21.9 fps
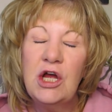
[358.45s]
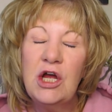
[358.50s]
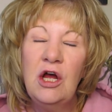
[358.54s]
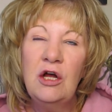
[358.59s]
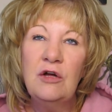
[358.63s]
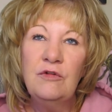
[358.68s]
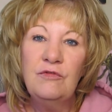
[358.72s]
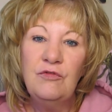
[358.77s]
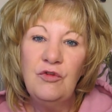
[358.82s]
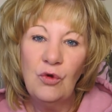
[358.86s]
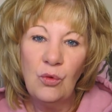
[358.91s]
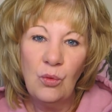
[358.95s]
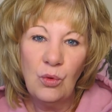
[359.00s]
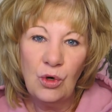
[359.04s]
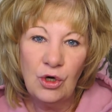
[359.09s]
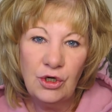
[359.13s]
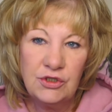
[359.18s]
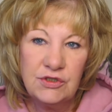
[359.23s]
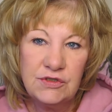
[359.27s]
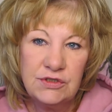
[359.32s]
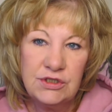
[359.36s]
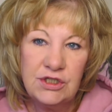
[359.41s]

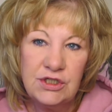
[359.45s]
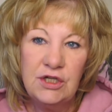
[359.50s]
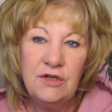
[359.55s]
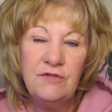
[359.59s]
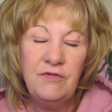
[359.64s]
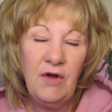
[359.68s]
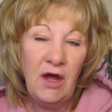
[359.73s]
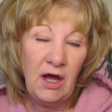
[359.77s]
of